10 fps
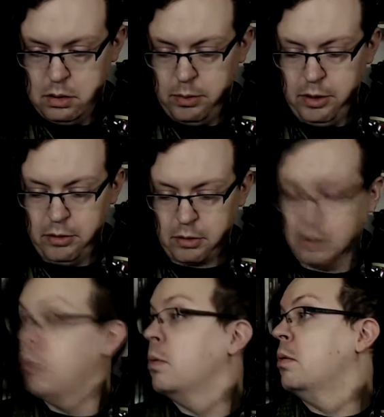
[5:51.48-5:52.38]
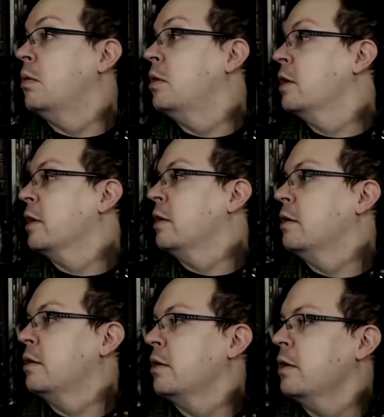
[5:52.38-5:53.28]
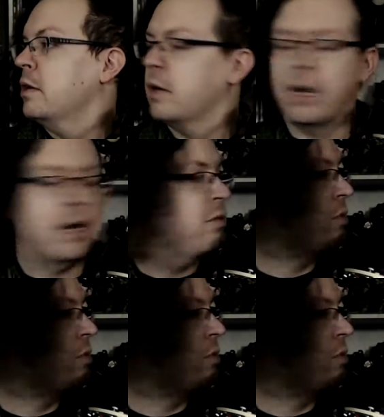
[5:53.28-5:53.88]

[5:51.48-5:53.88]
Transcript: I mean, these are cool. I have